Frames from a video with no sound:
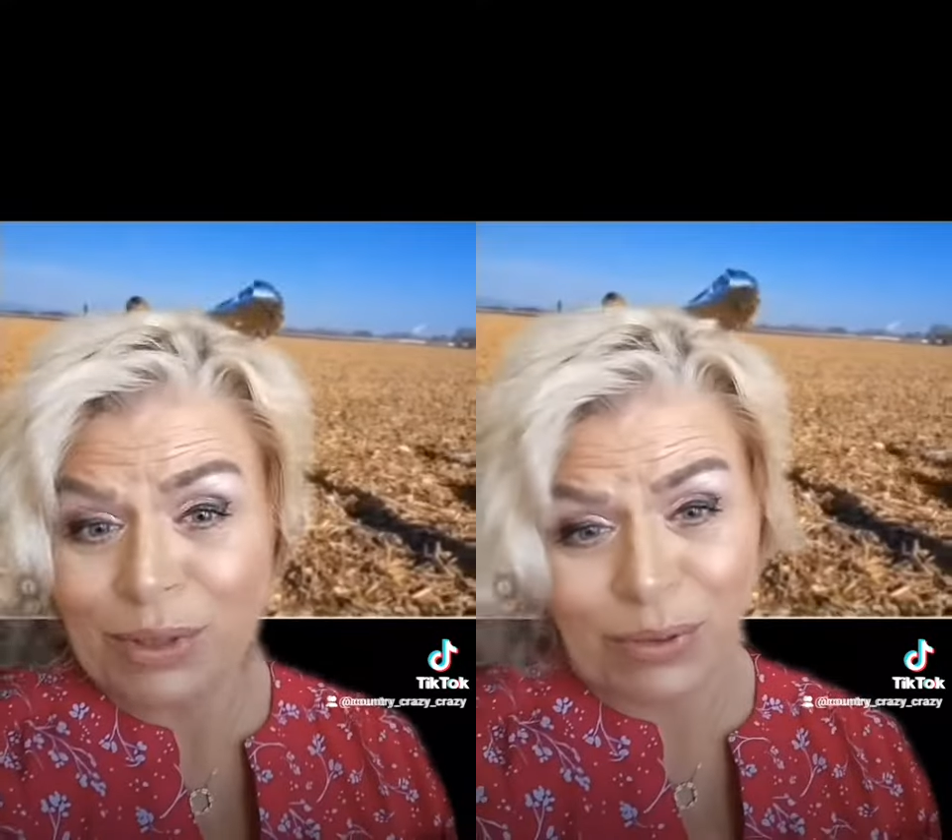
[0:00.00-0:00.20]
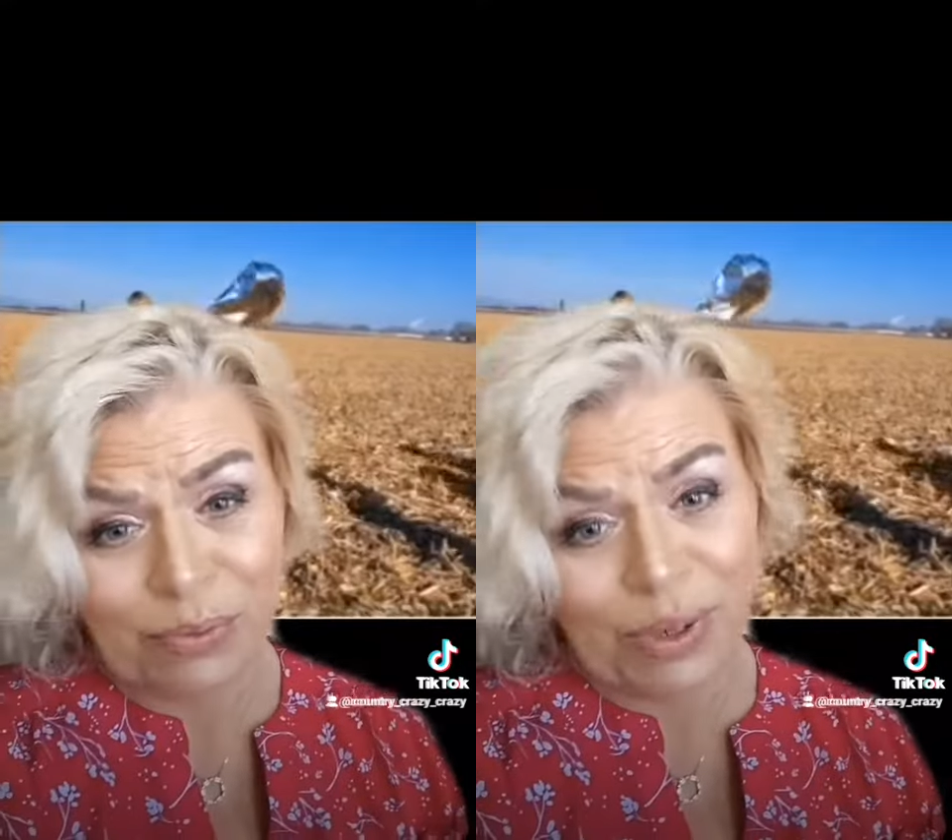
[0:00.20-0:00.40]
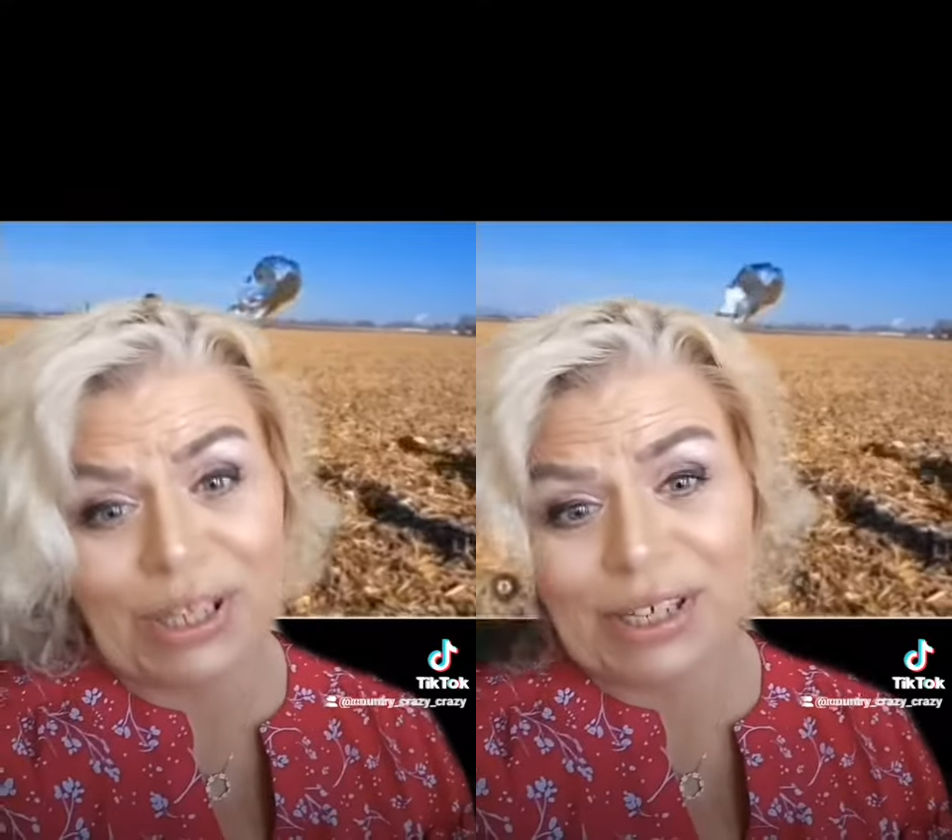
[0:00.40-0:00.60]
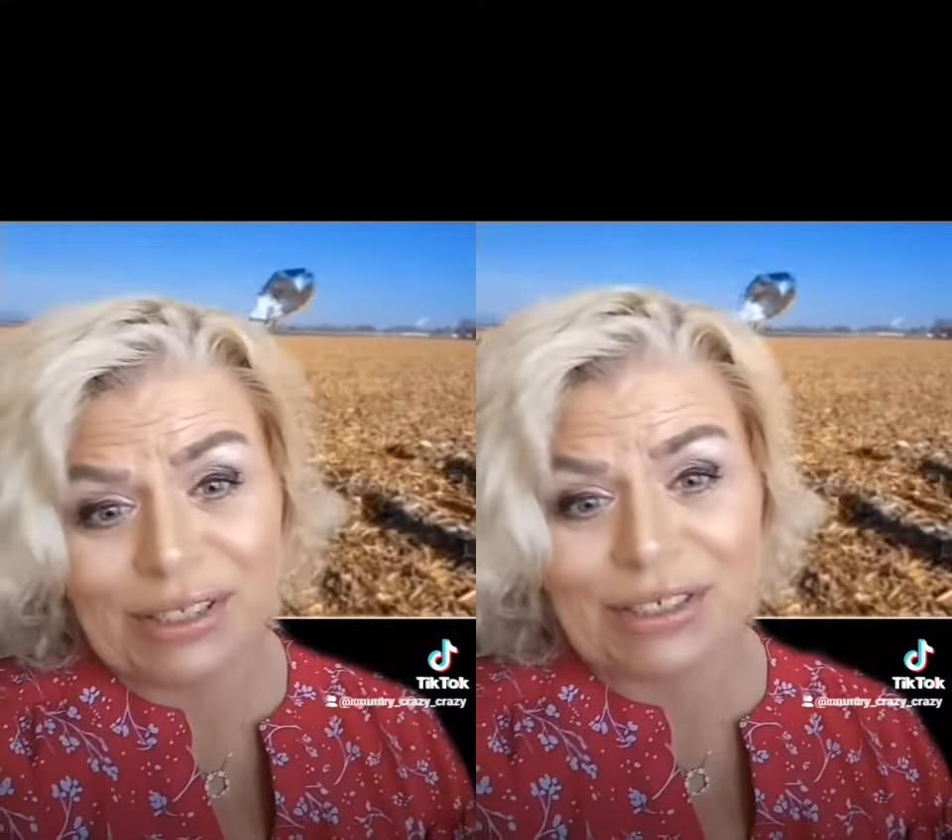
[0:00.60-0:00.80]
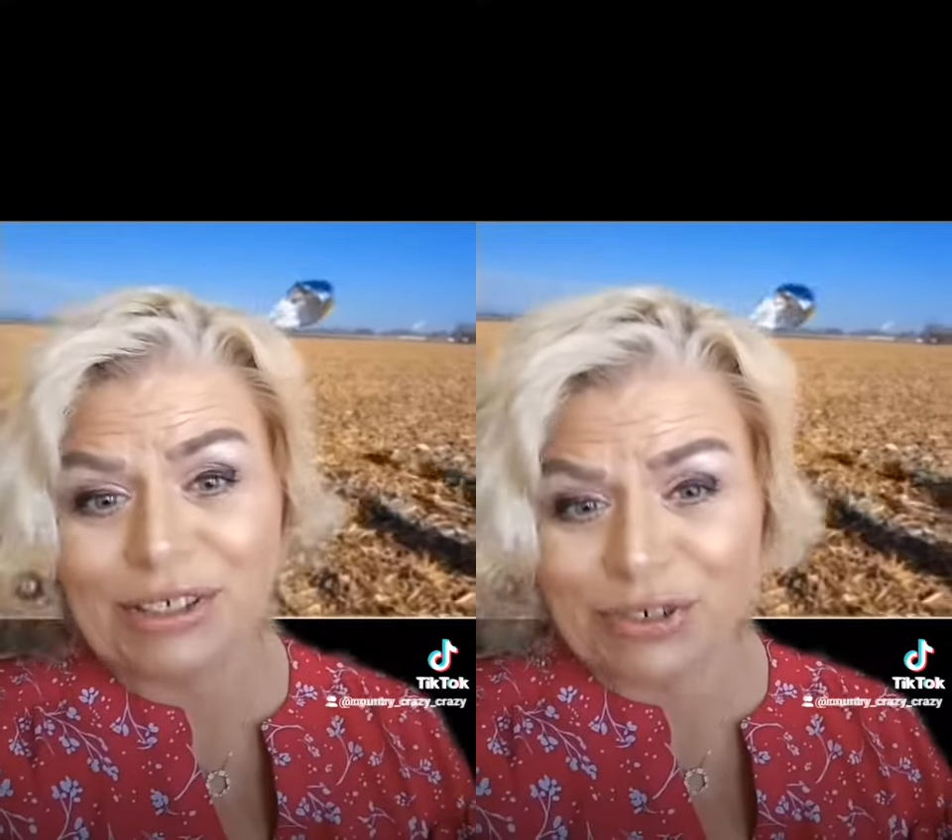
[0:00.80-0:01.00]
was a really
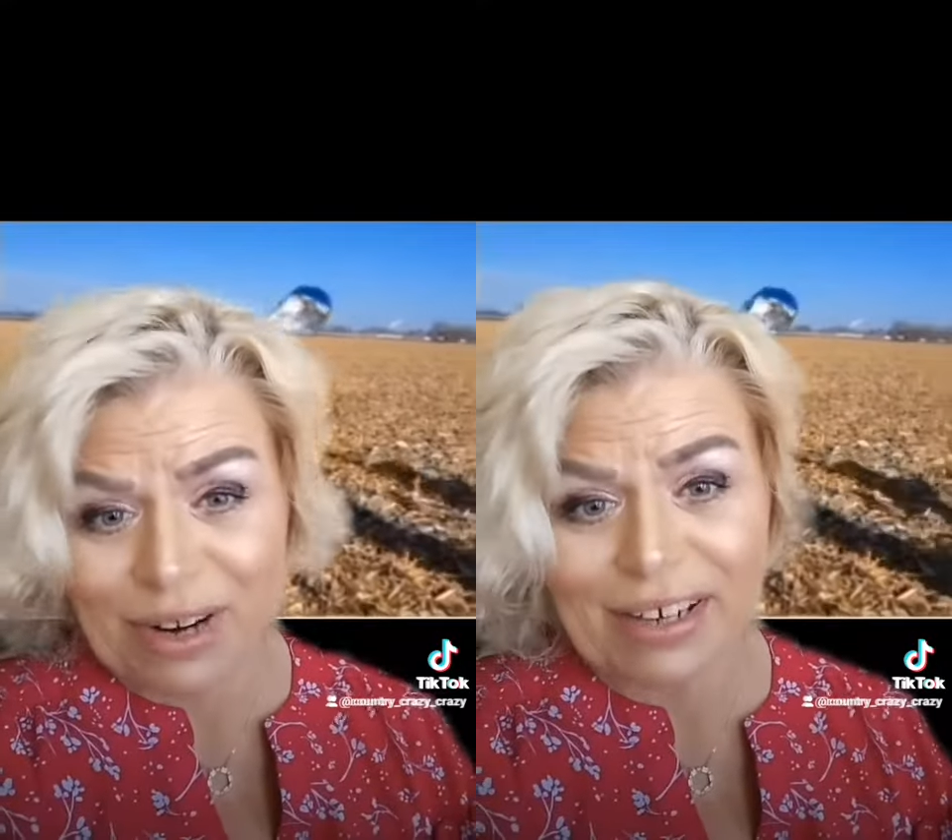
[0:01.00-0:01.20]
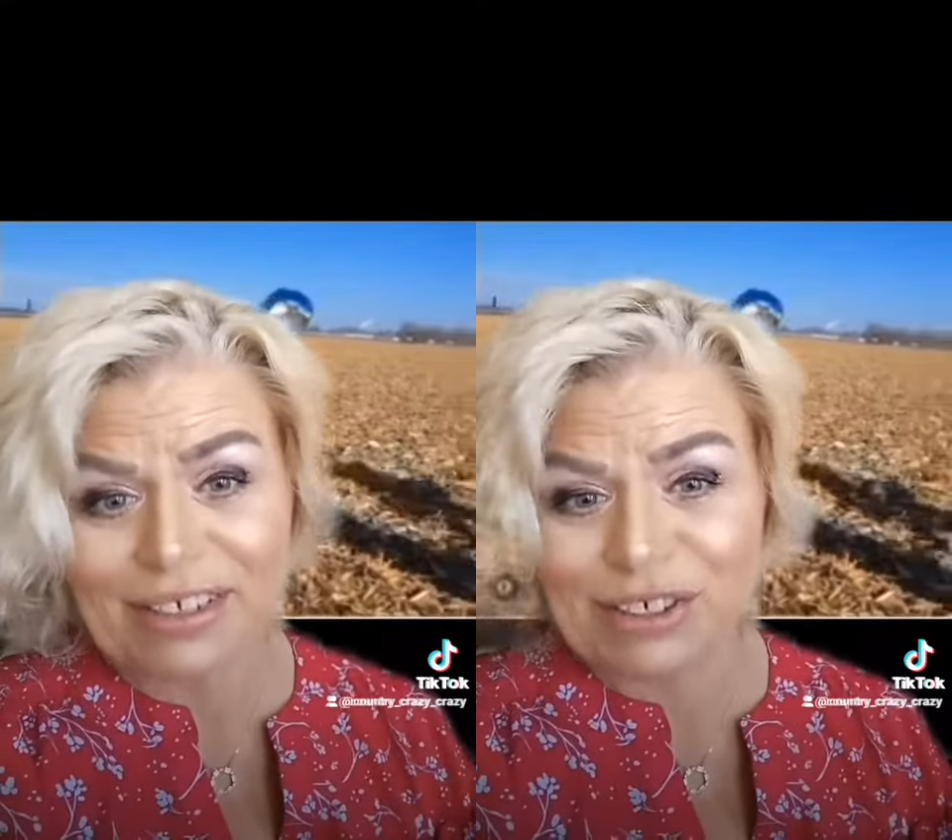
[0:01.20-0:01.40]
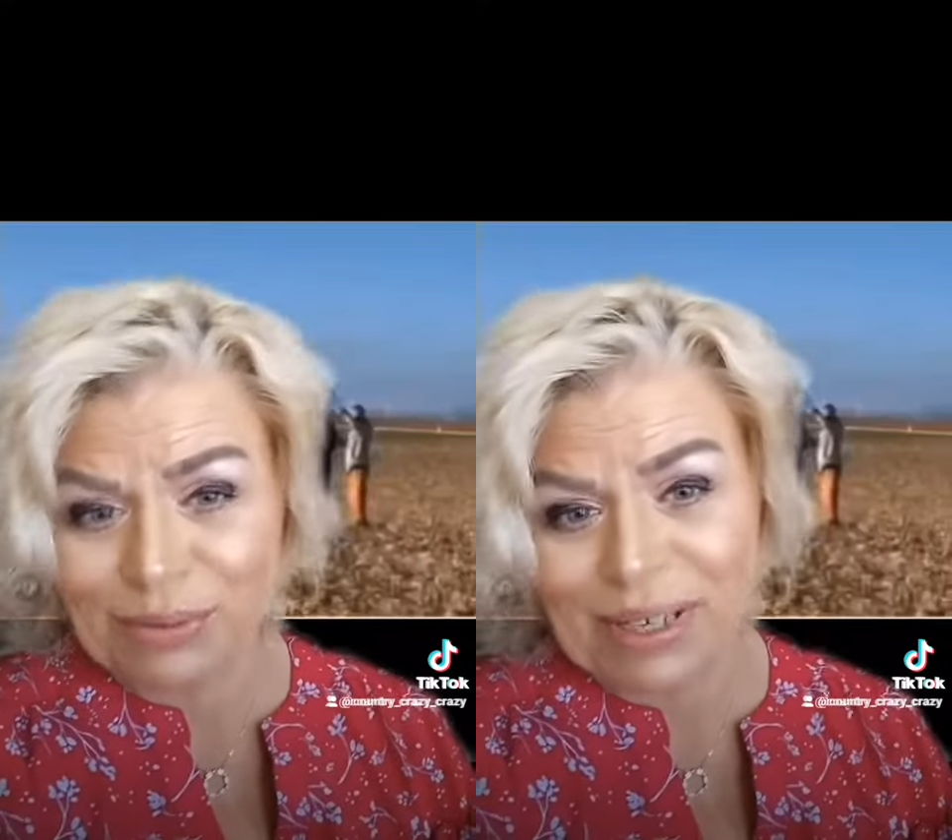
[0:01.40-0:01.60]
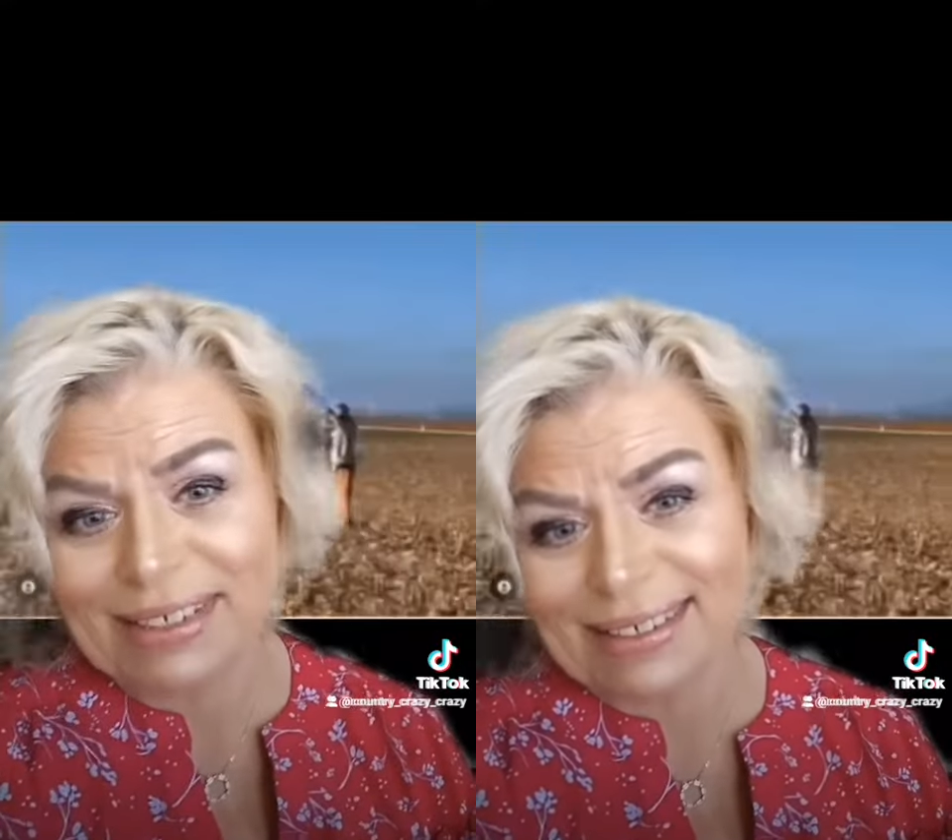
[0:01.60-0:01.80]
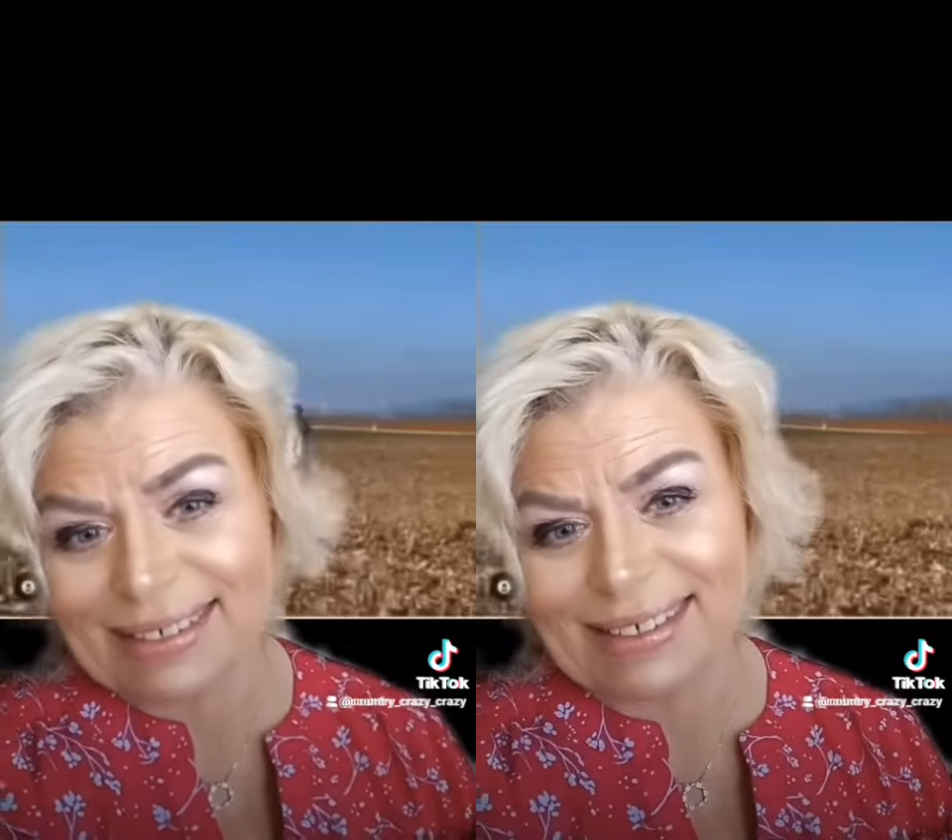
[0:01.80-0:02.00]
good distraction,
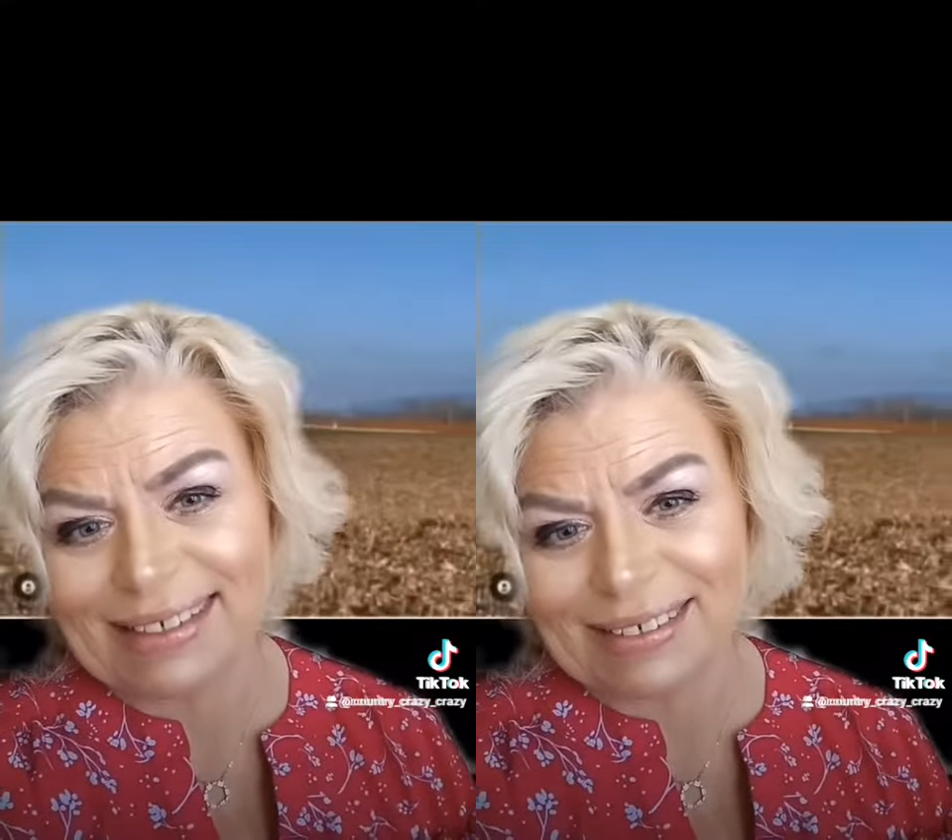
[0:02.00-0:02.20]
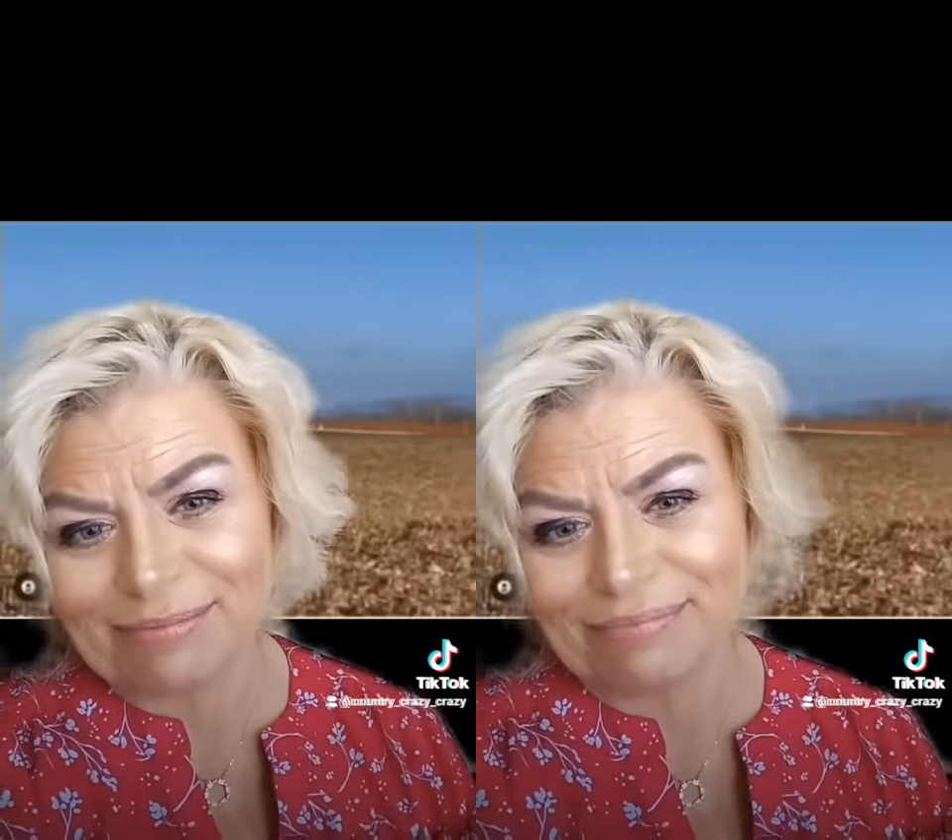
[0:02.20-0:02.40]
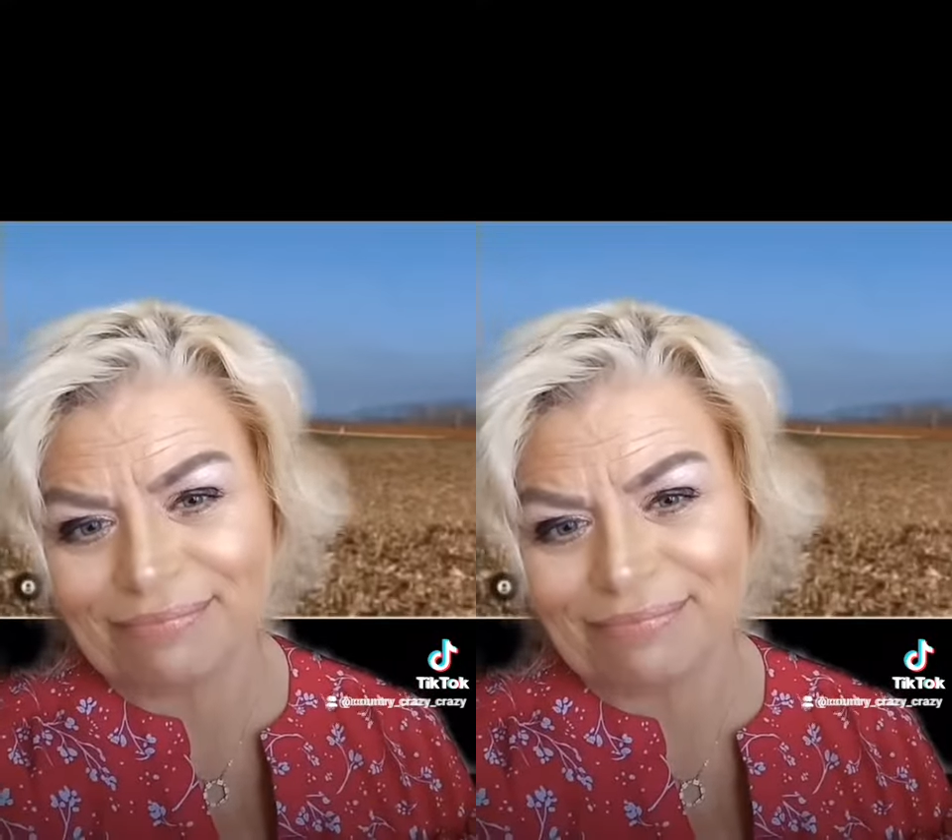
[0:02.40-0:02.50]
wasn't it?